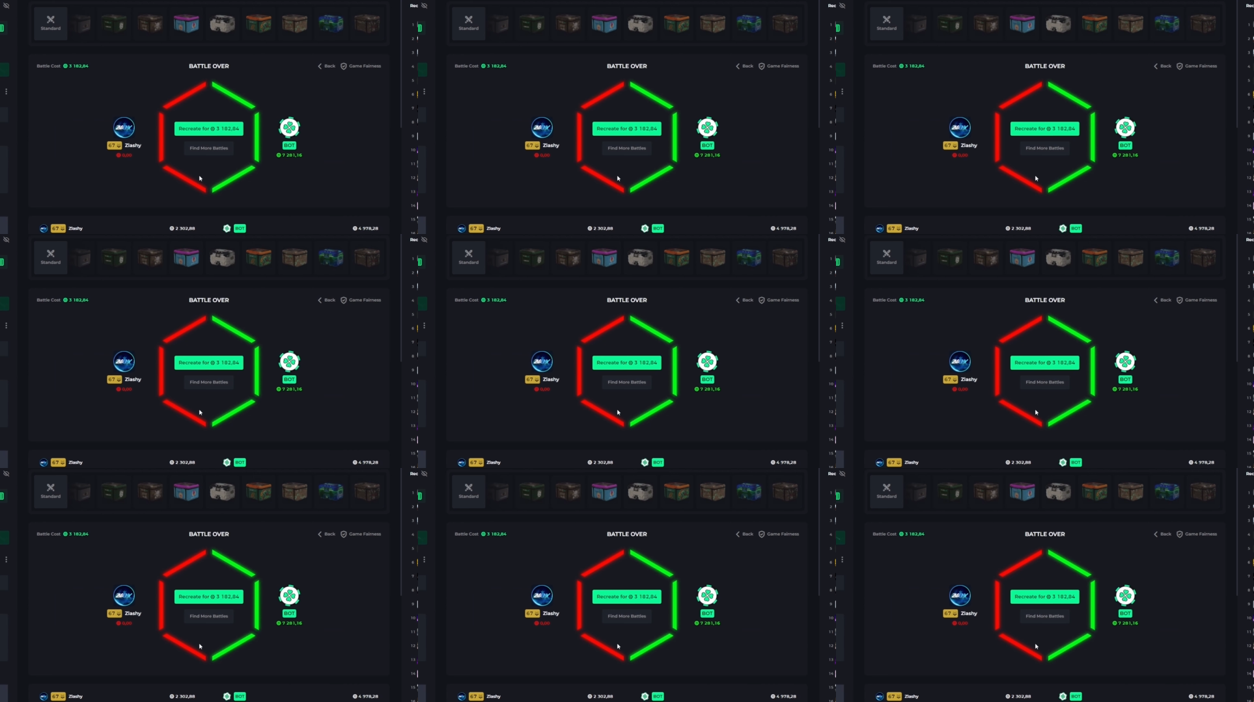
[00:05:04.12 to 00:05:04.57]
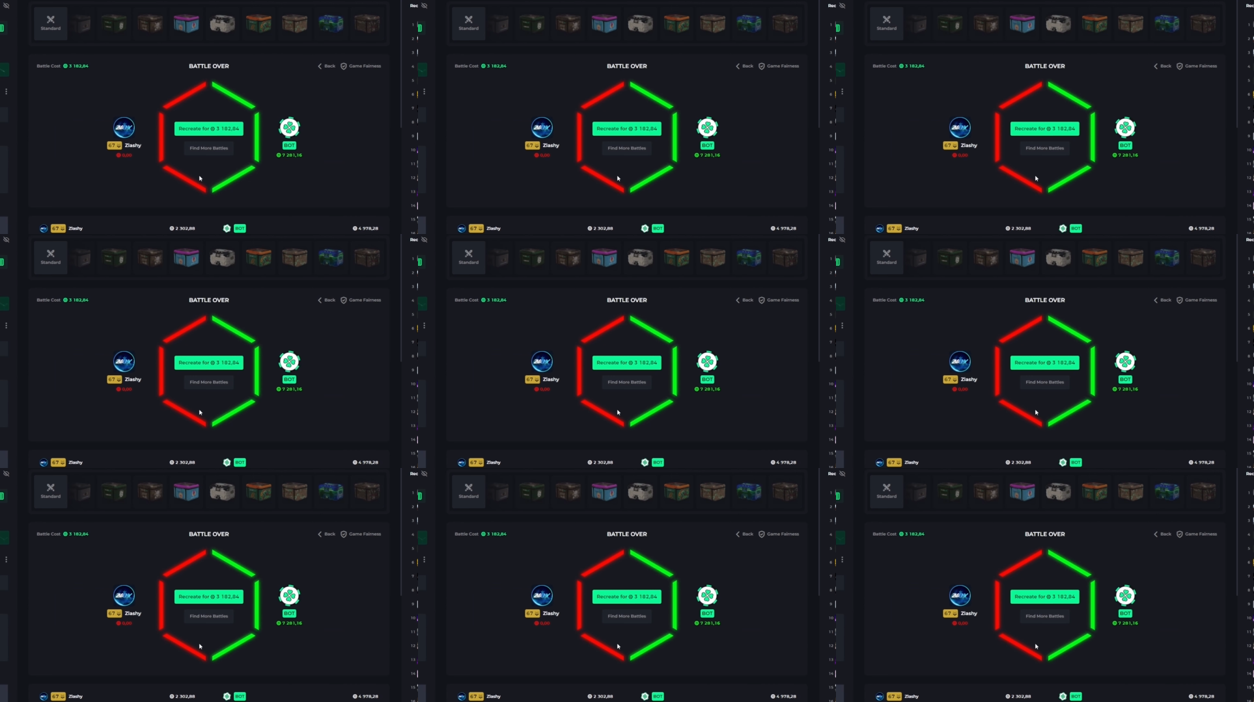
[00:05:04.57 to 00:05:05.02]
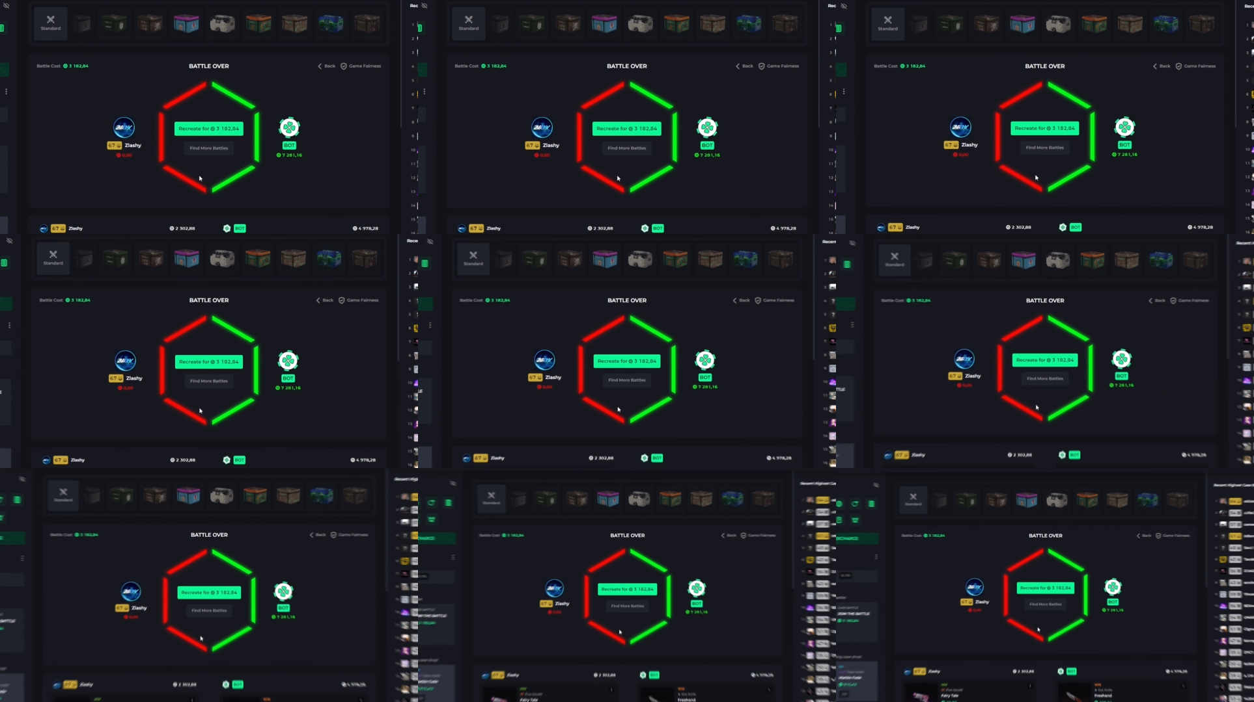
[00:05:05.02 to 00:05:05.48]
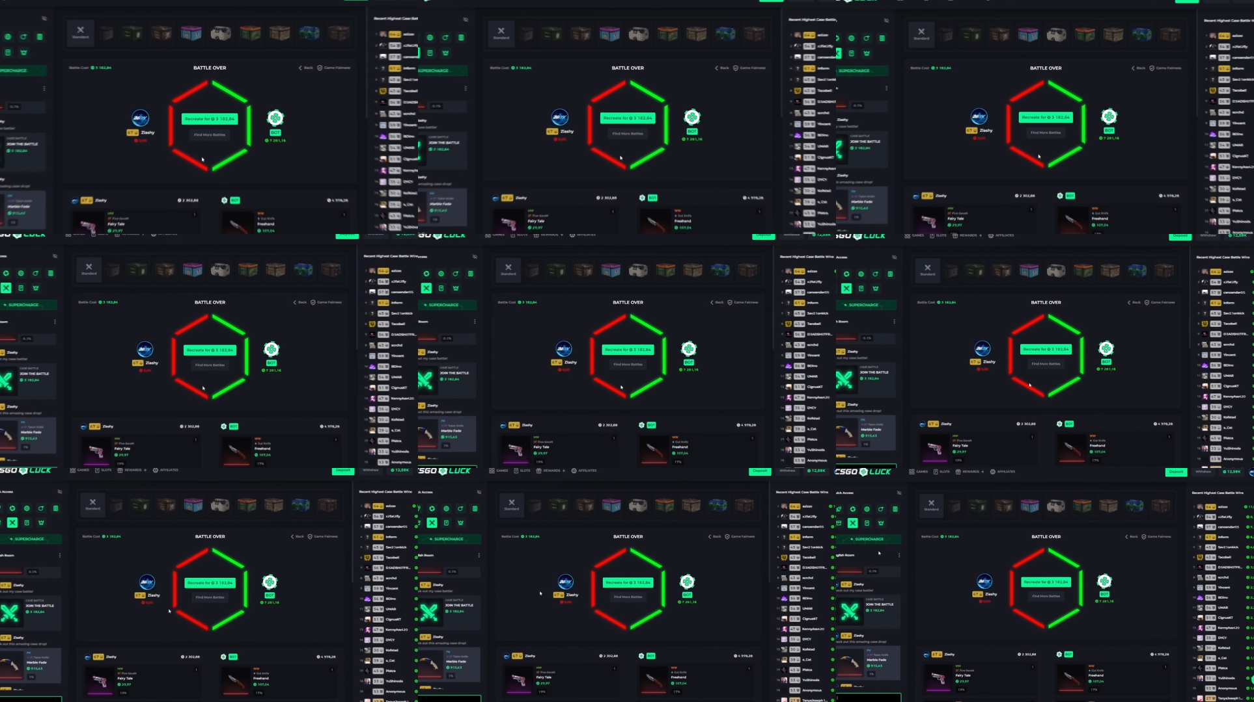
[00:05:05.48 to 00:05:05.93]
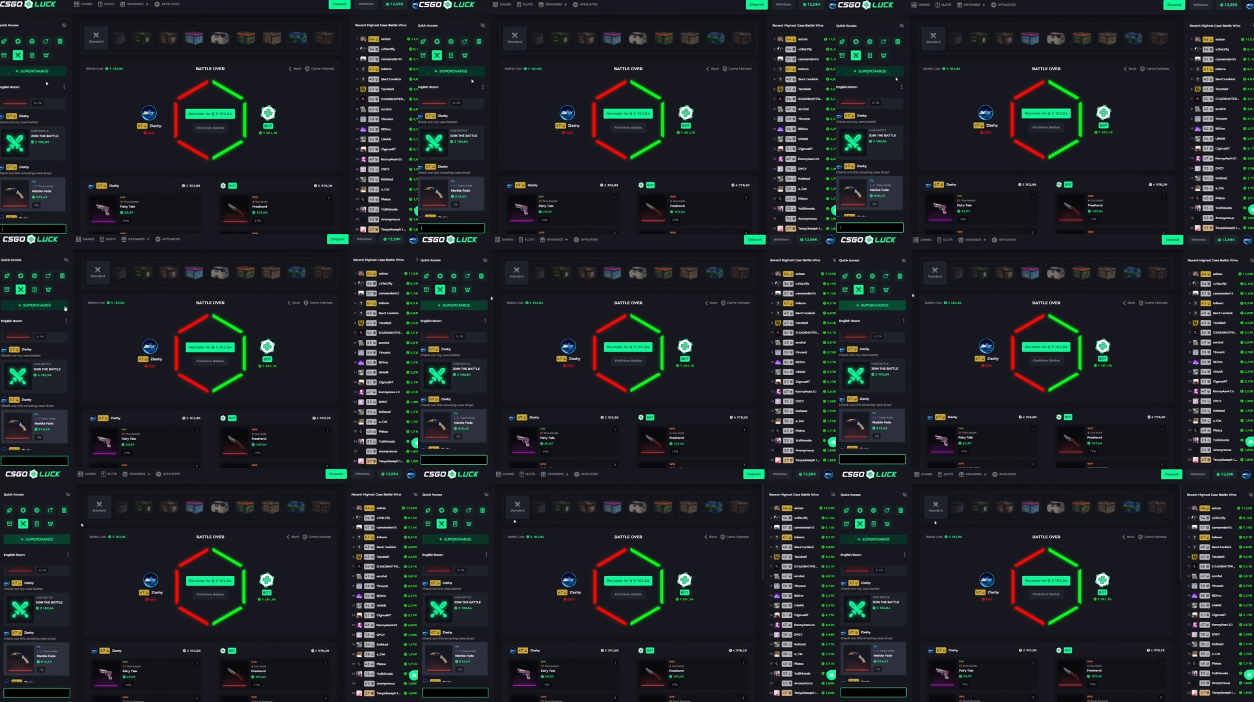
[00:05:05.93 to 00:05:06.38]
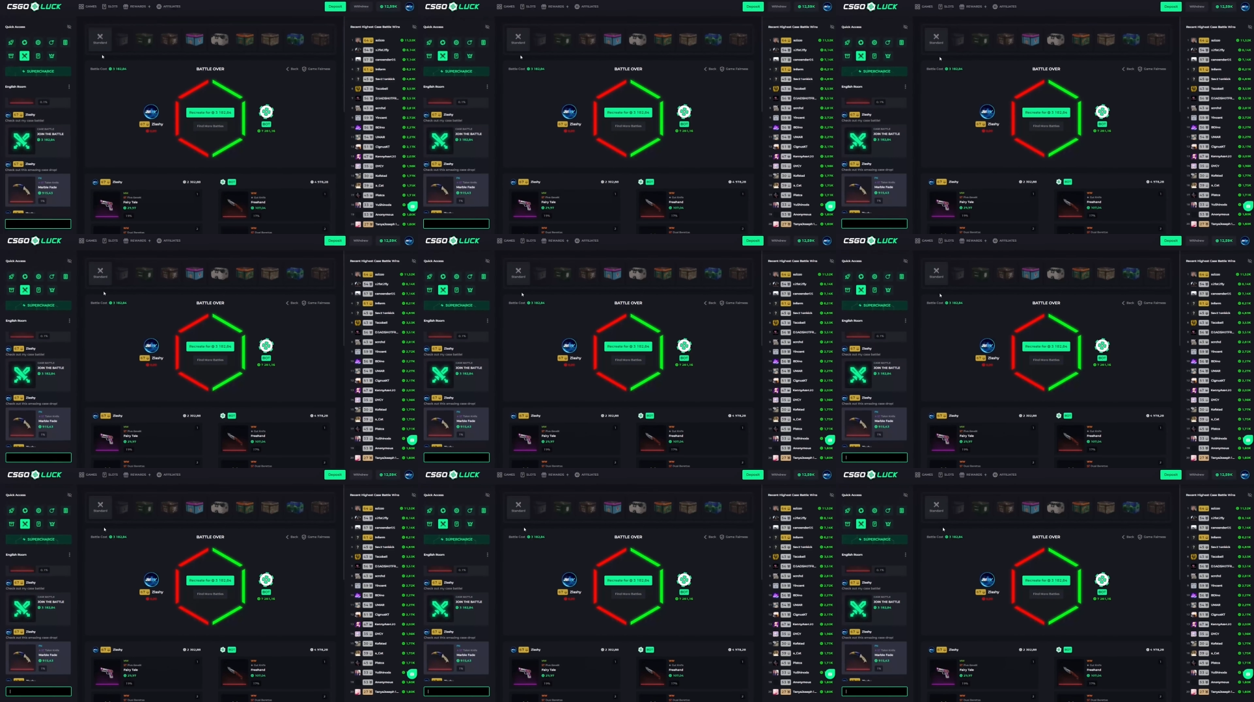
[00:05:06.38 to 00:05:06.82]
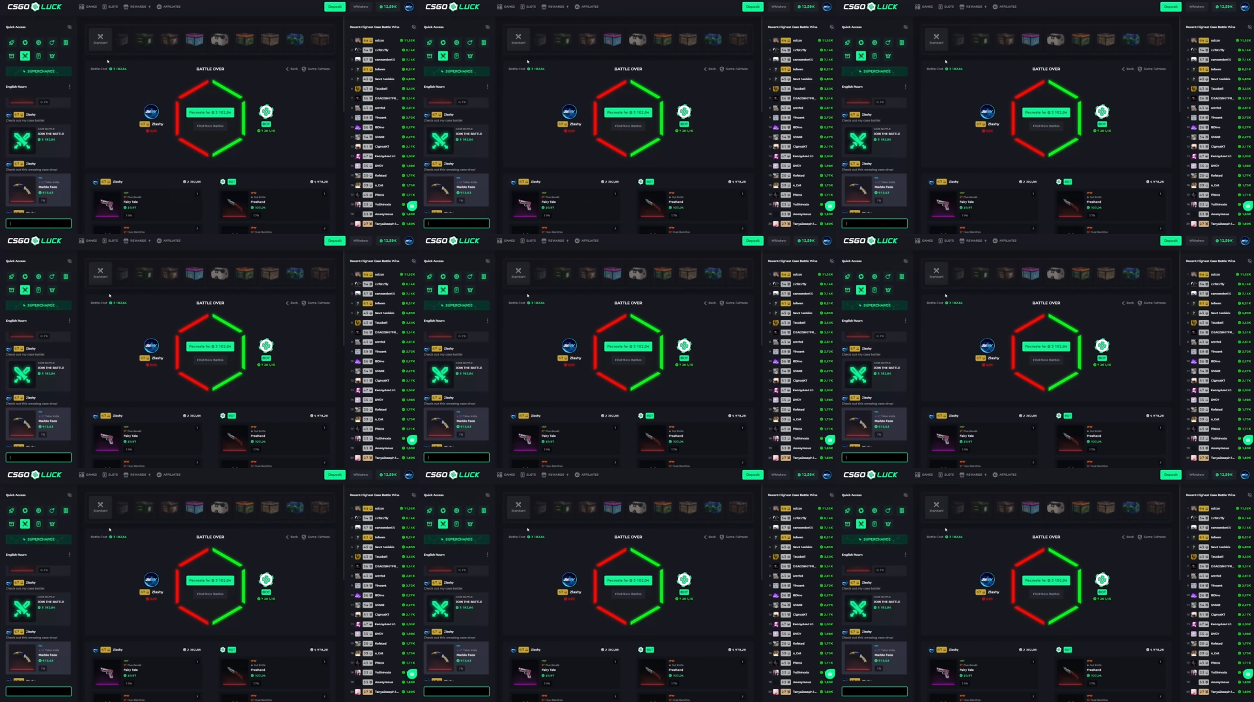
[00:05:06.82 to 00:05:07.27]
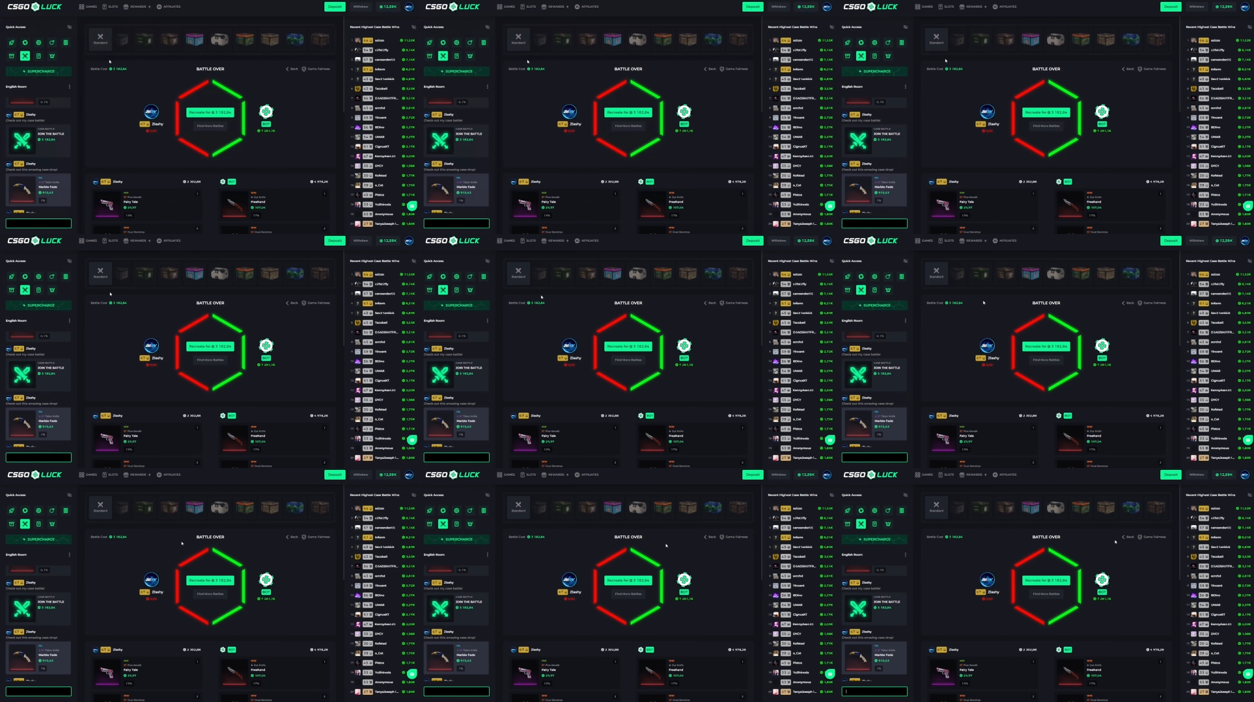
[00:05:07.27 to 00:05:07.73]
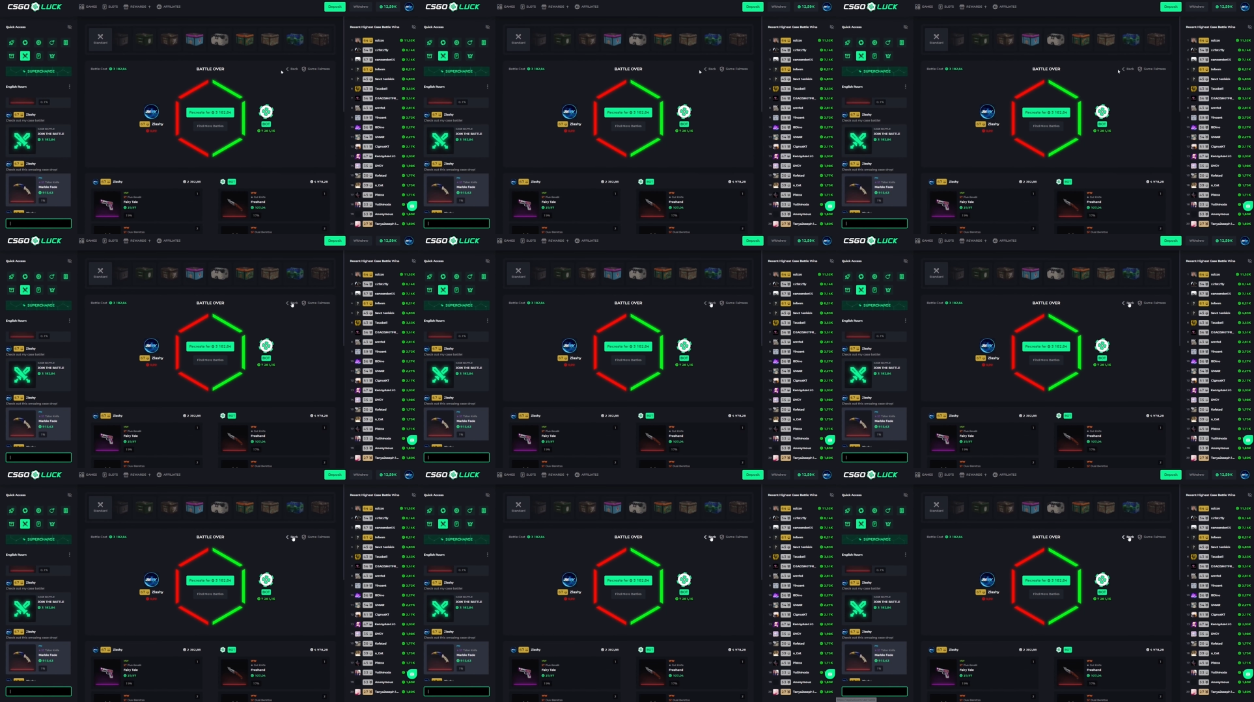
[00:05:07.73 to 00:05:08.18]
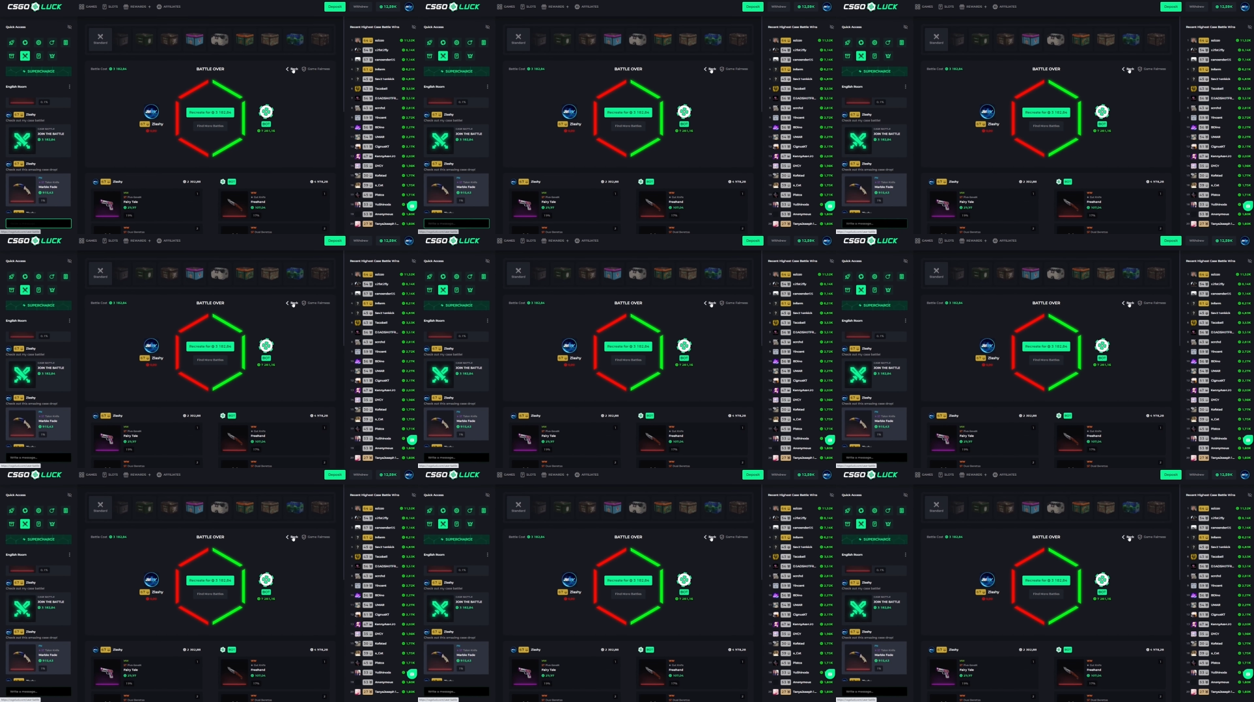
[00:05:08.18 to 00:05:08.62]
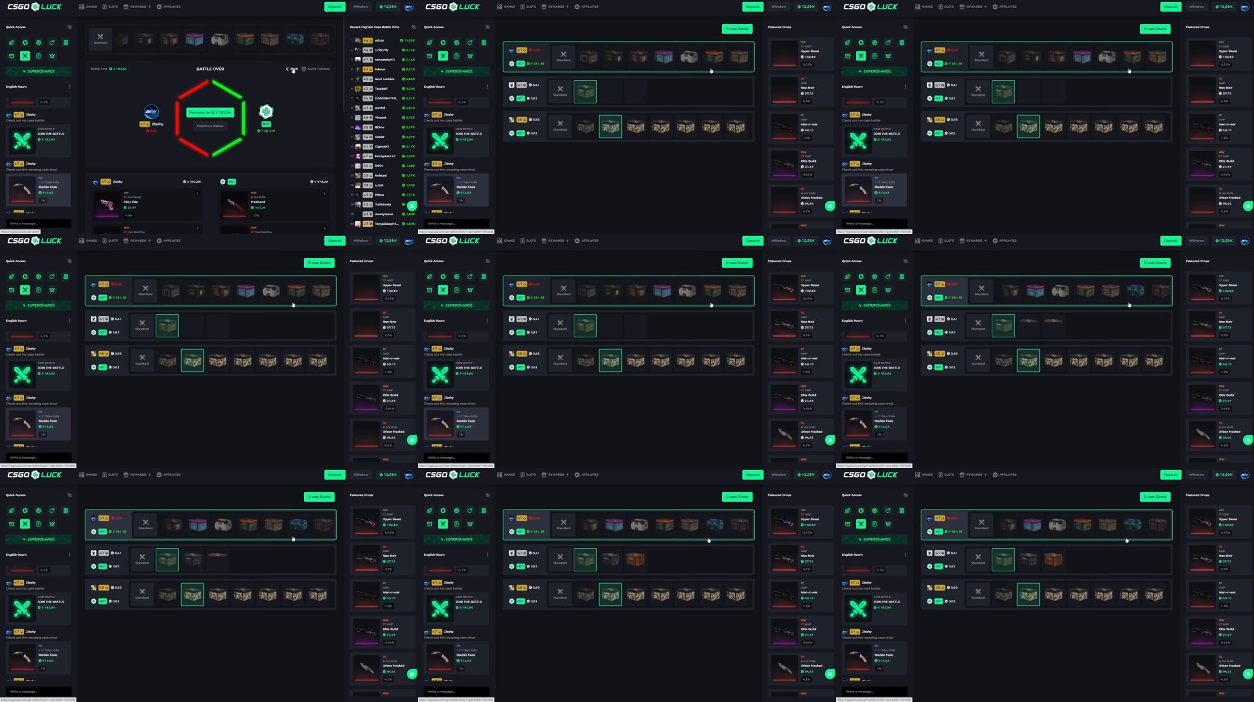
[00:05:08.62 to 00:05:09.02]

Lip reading: No face is visible, so there are no lips to read.